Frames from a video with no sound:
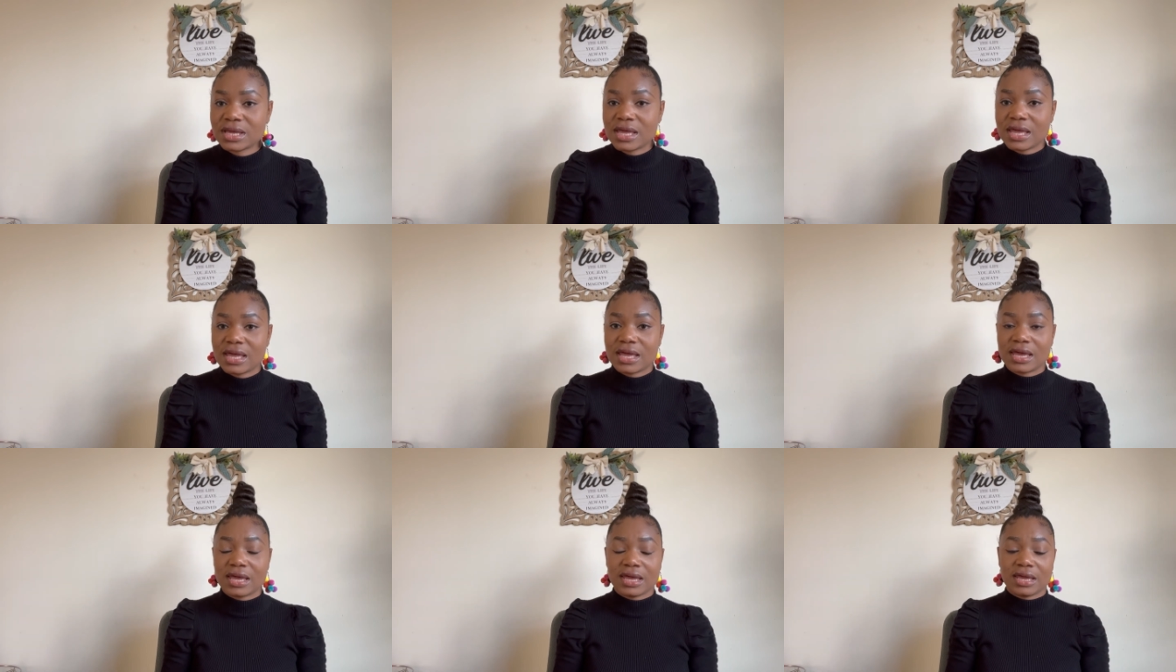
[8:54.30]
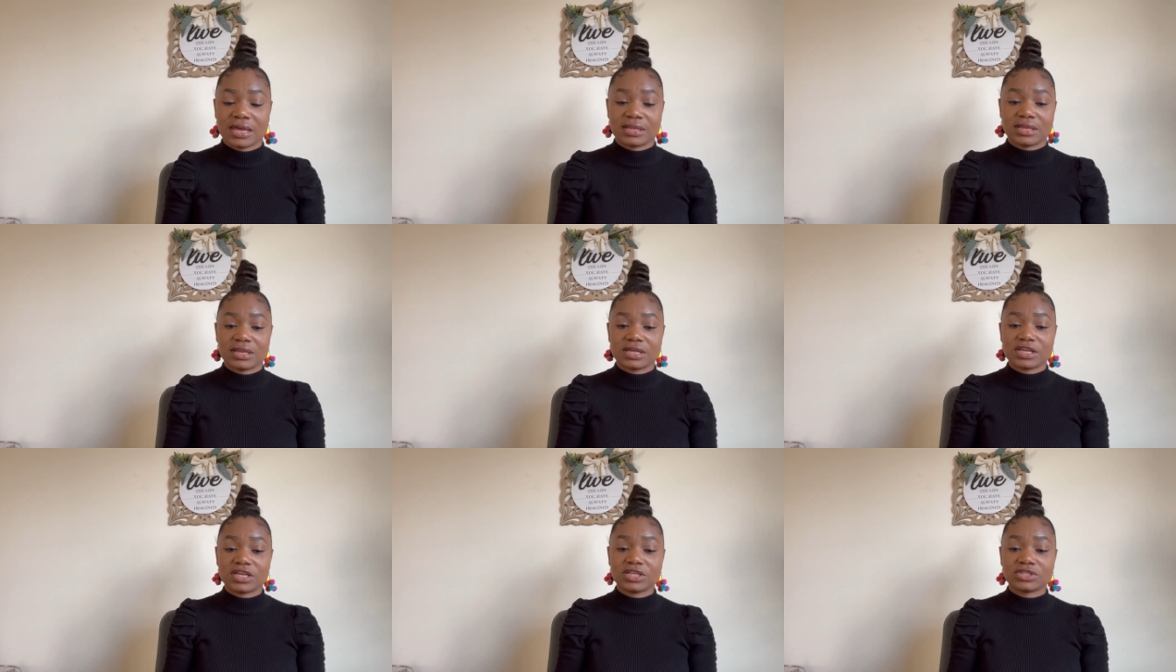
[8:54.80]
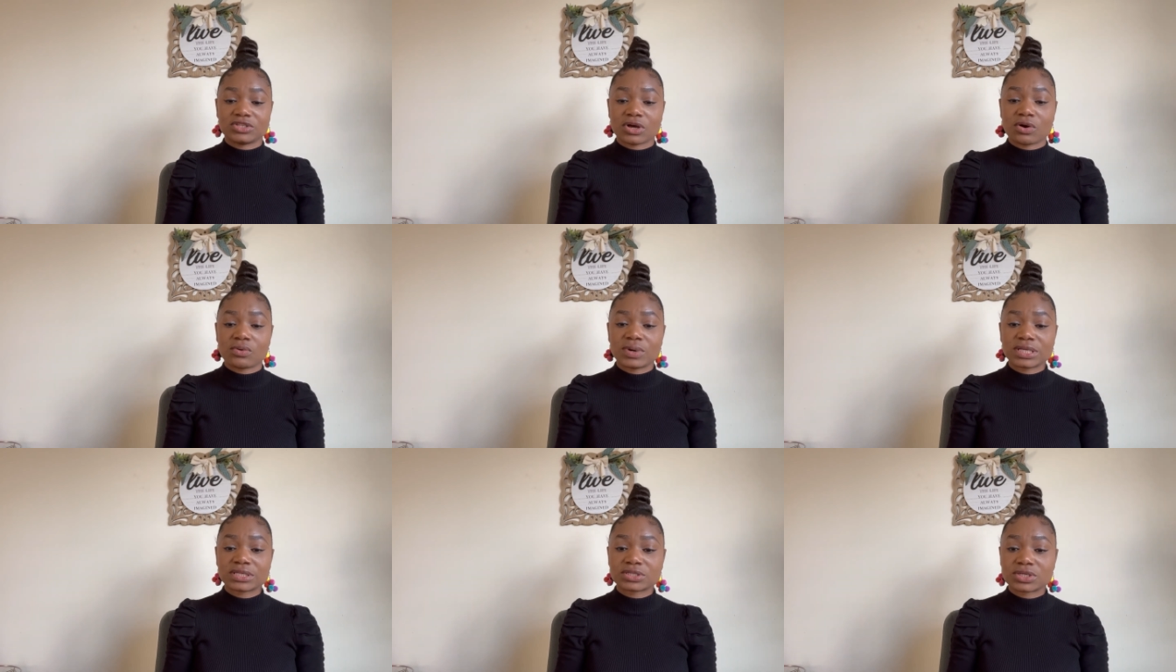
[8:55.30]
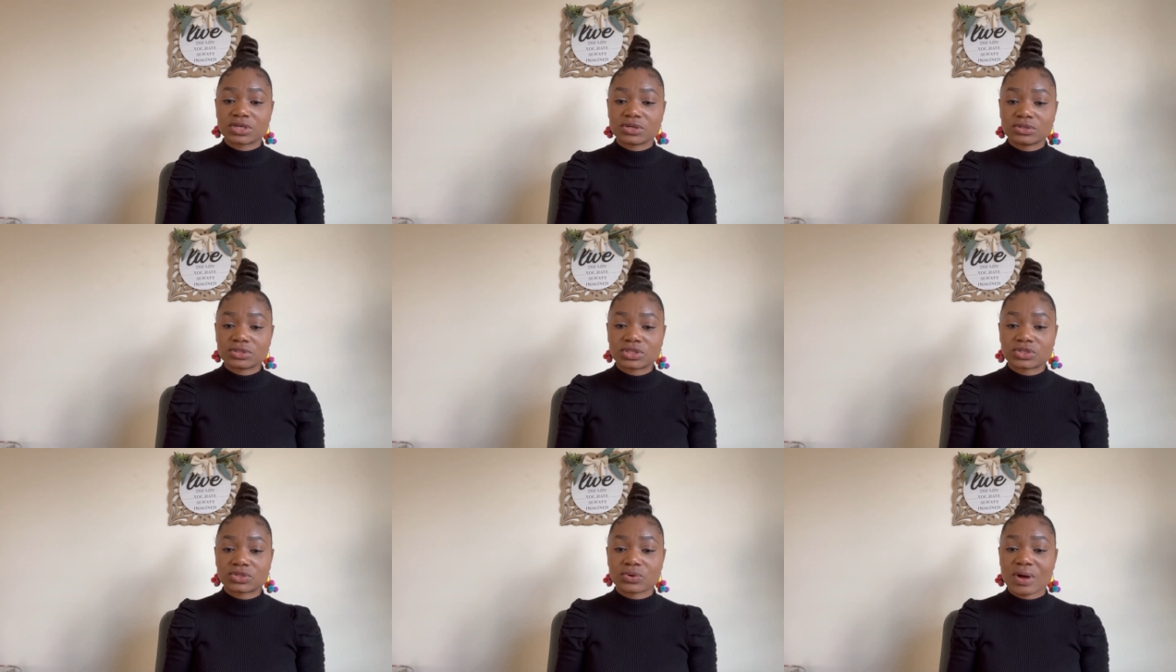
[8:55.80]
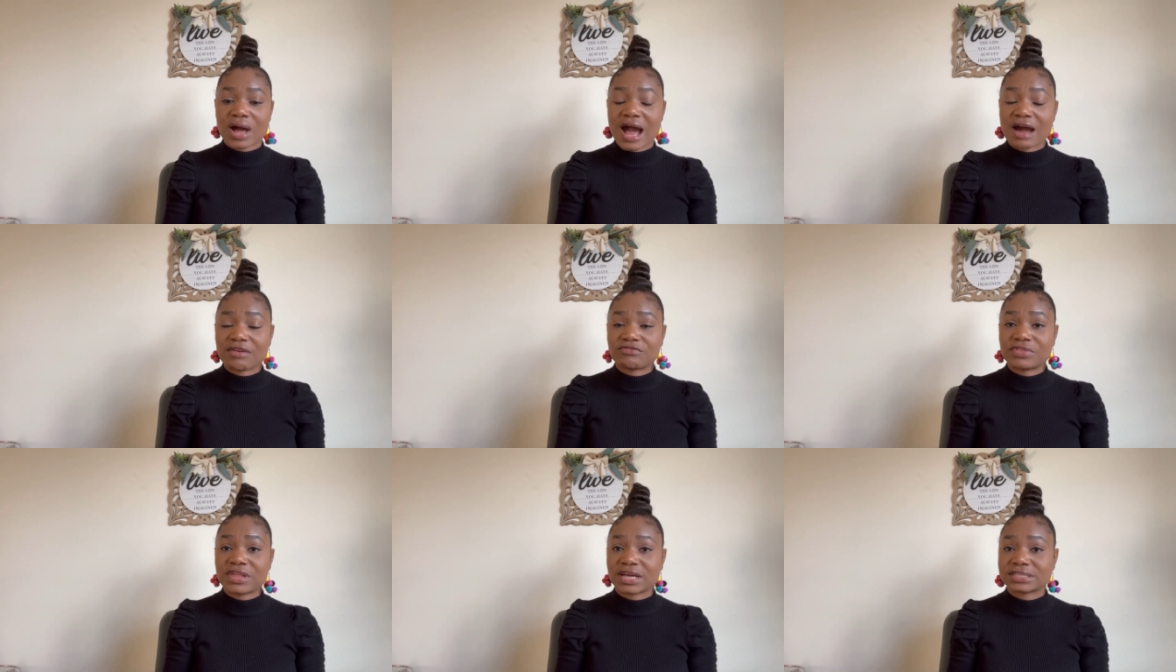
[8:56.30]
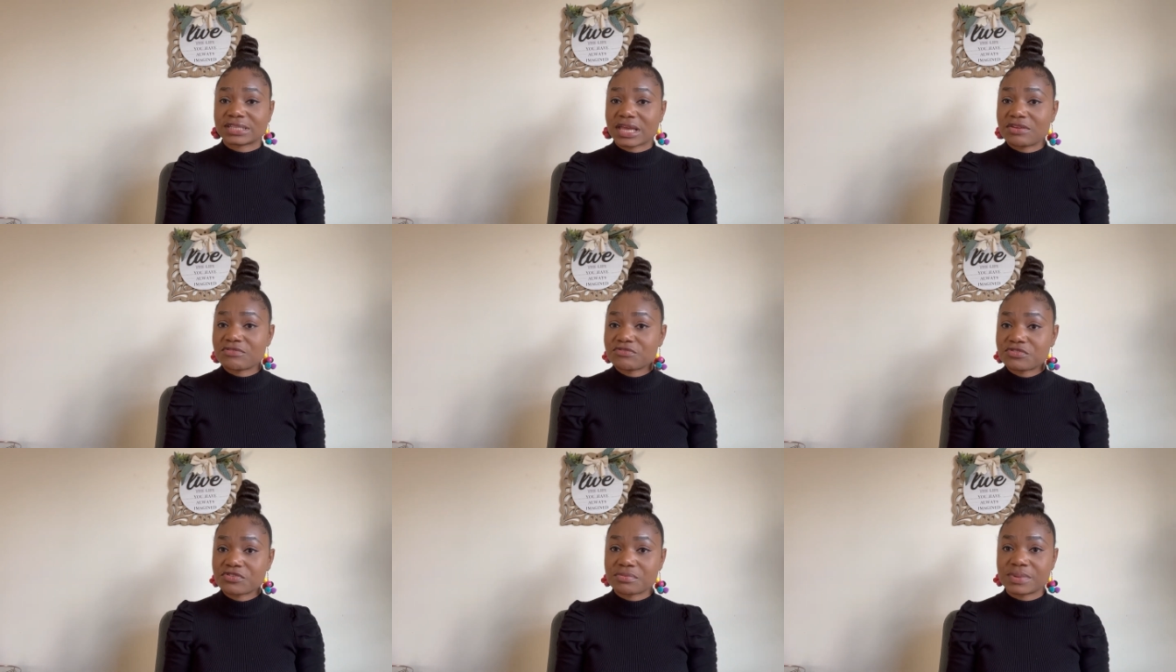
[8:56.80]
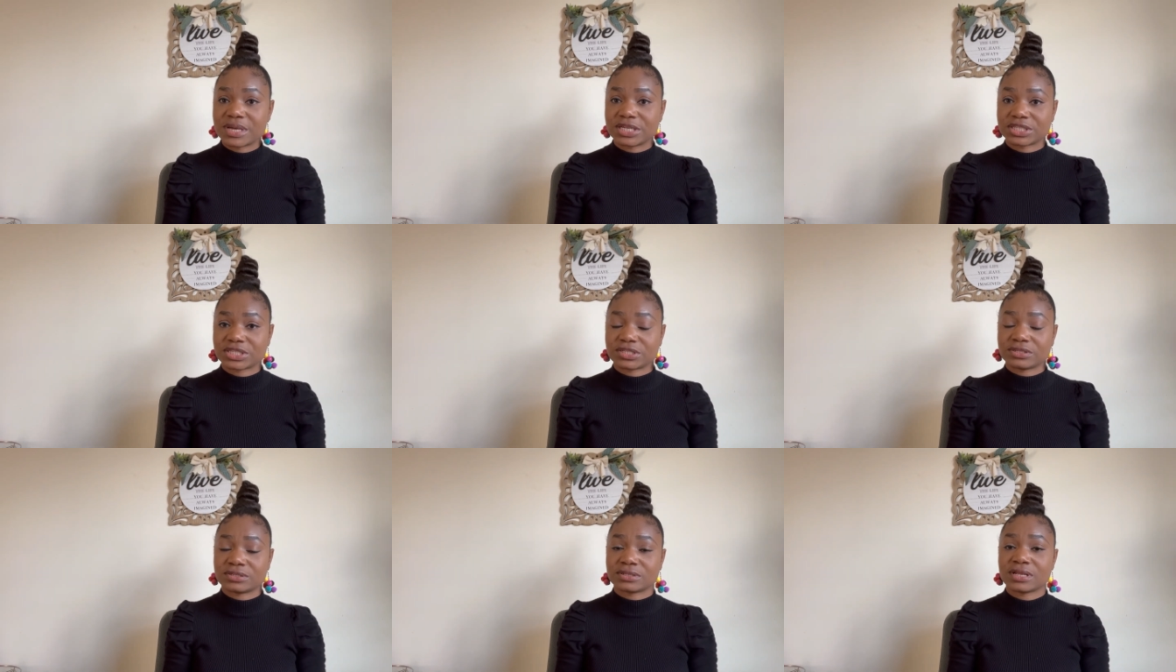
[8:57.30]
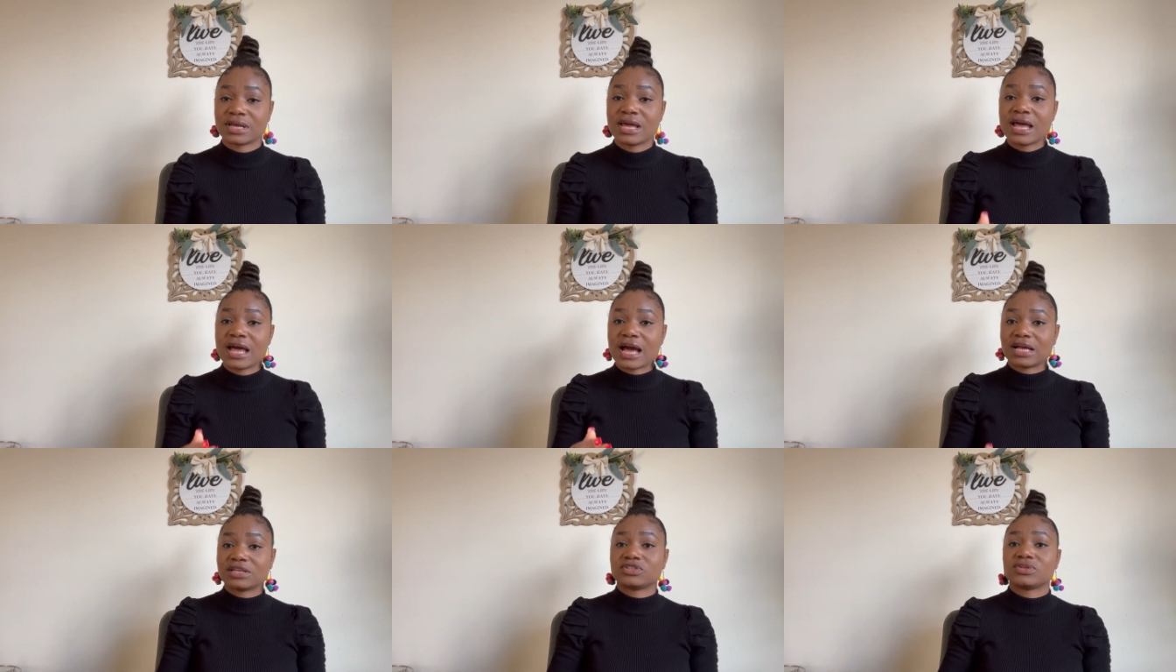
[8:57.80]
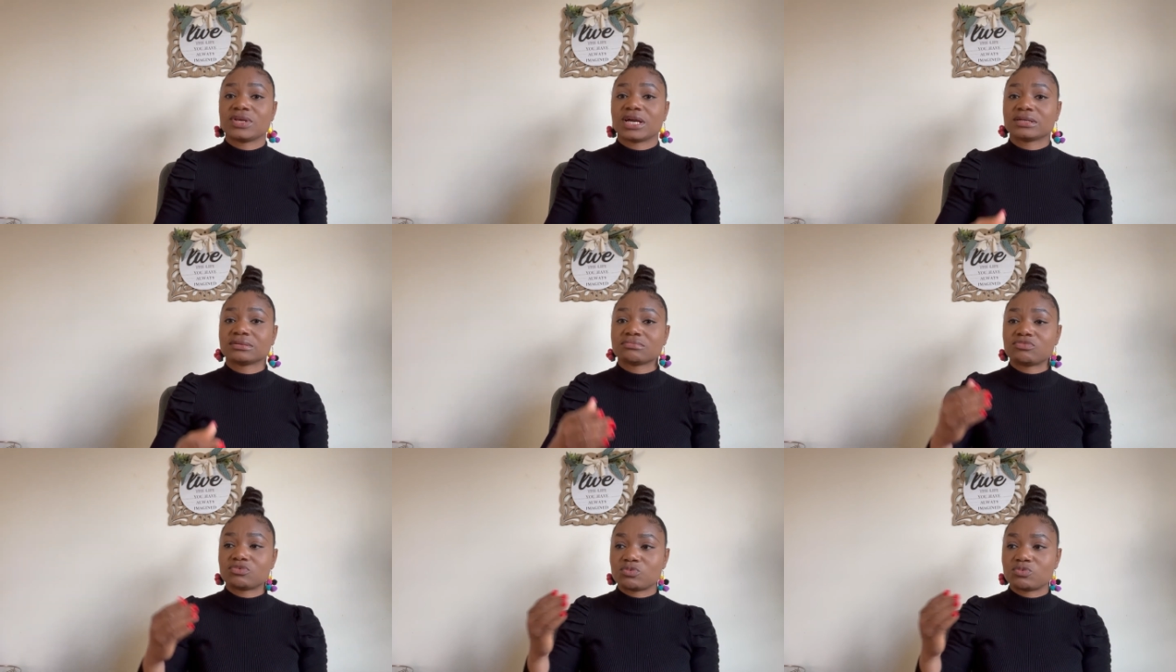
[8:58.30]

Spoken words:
And it's always good to have that information as you are